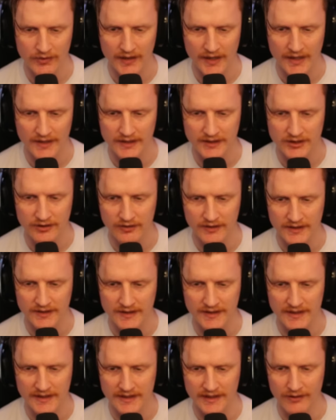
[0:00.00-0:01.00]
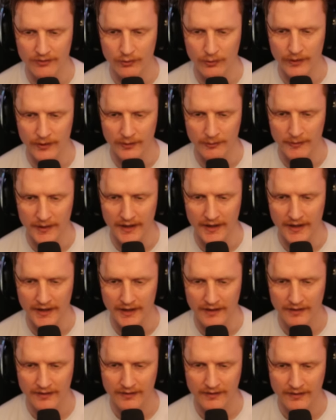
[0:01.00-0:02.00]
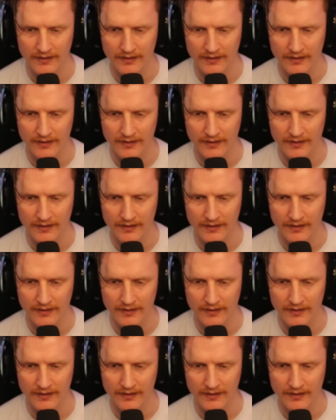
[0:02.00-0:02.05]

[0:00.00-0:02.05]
thanks to the City of Wilmer,